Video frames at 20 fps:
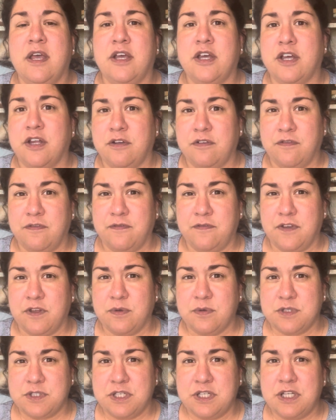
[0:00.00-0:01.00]

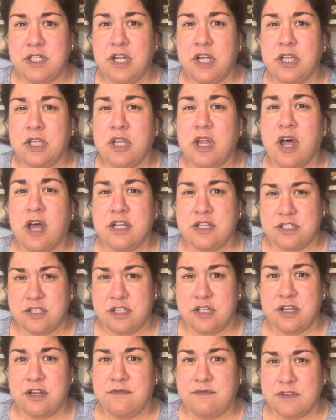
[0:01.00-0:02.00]
confusion, a lot
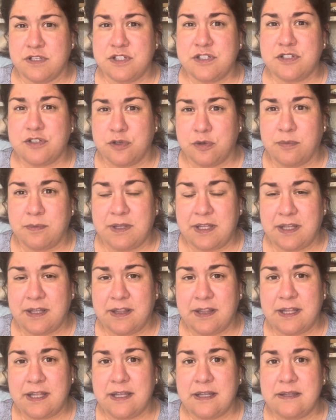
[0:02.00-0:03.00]
of assuming
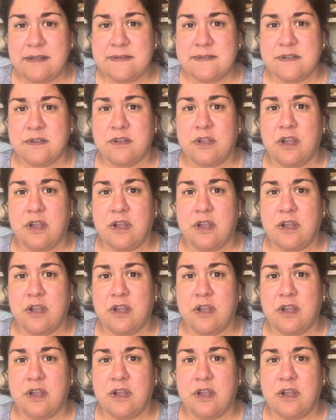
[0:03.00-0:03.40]
things,